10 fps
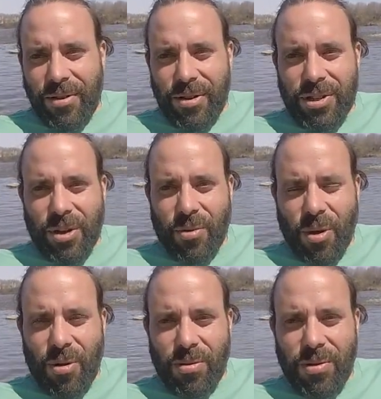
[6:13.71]
It's a
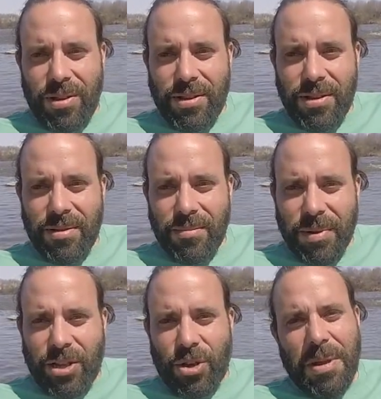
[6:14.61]
role.
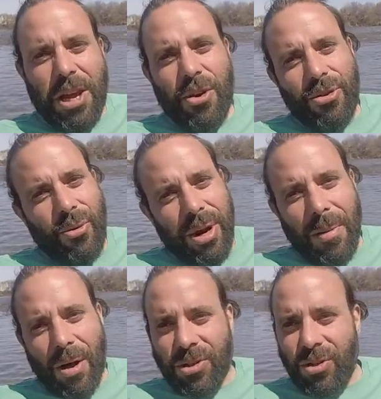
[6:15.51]
But it could be your
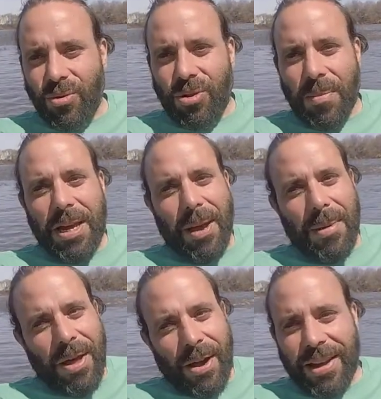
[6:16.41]
dream also to become
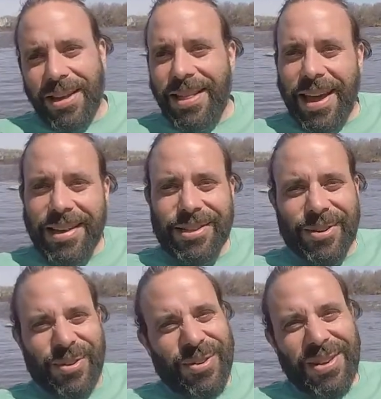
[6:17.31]
an architect.
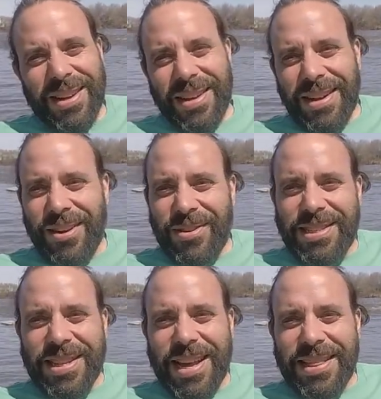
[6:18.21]
So
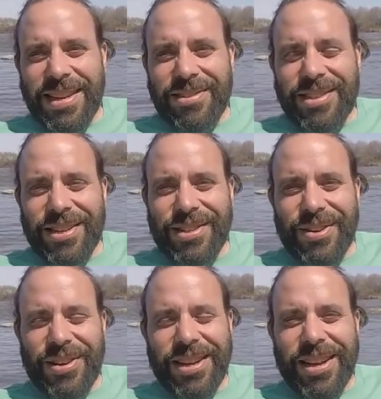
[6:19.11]
it's not
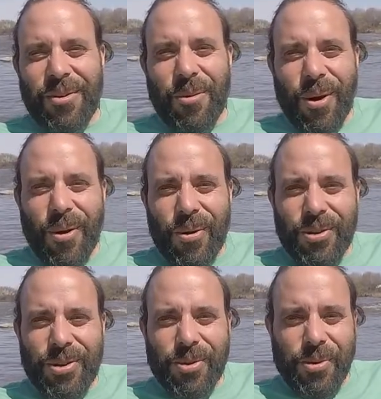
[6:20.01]
necessarily a role.
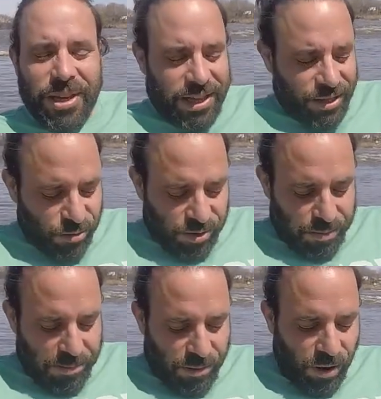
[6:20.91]
We need those
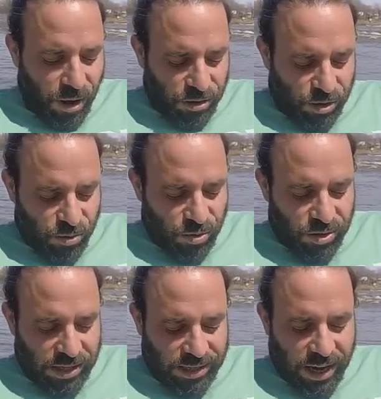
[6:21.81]
people also to
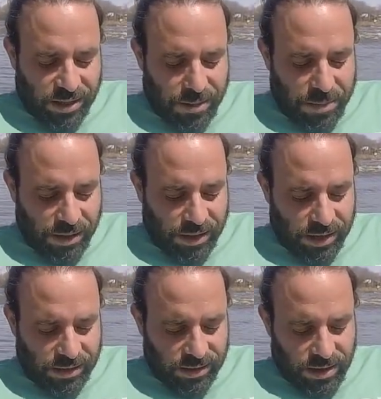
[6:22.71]
design the
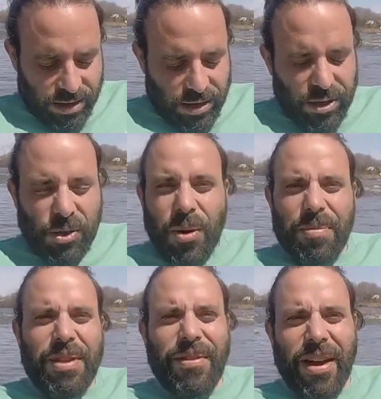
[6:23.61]
buildings. So
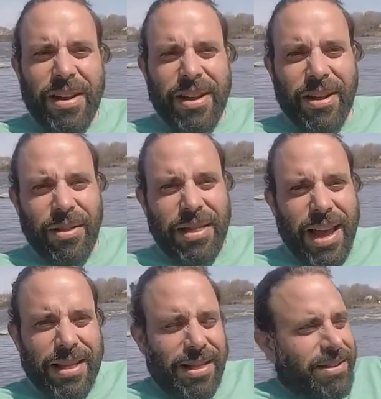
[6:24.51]
I'm divided on
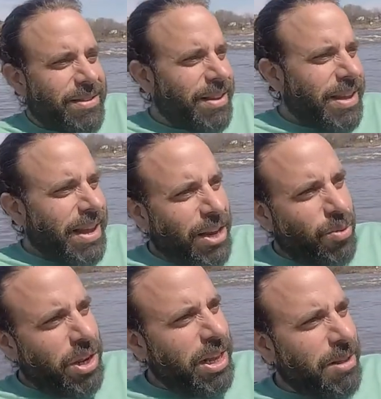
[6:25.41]
that.
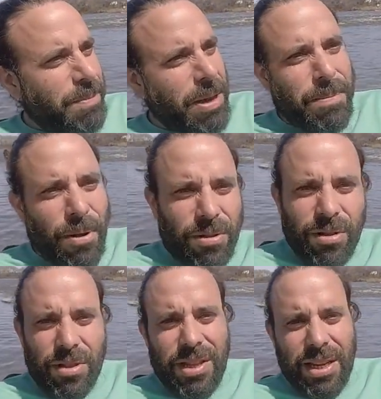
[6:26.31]
And we need people
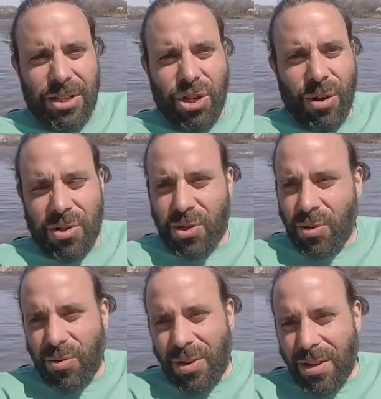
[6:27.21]
to teach also,